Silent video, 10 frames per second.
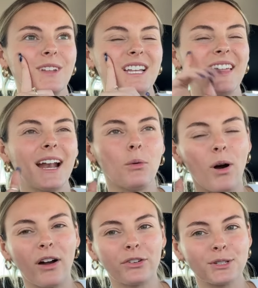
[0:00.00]
that I
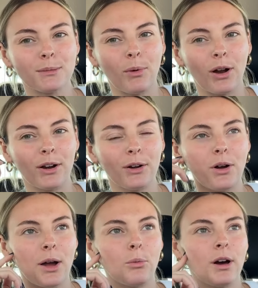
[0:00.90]
want for tomorrow.
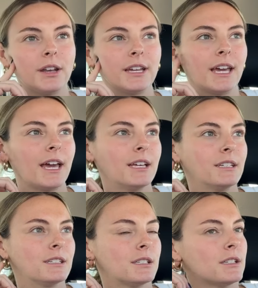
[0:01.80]
I wanna get
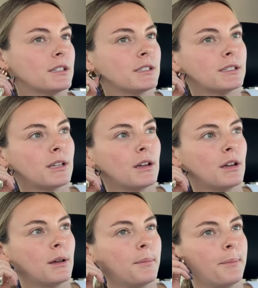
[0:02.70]

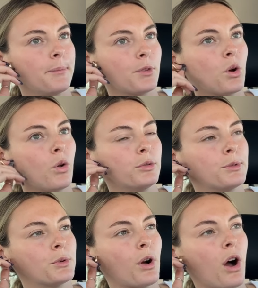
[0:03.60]
some cold
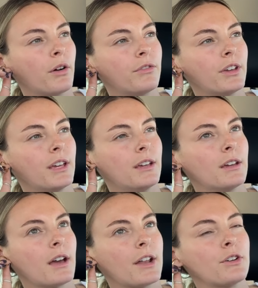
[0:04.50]
brew coffee.
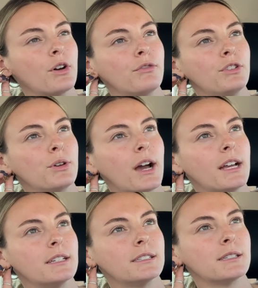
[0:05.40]
I don't know if you
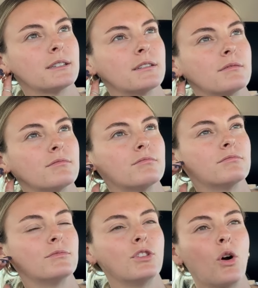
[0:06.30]
guys
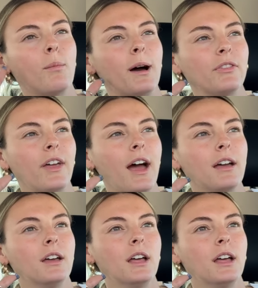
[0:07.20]
know about that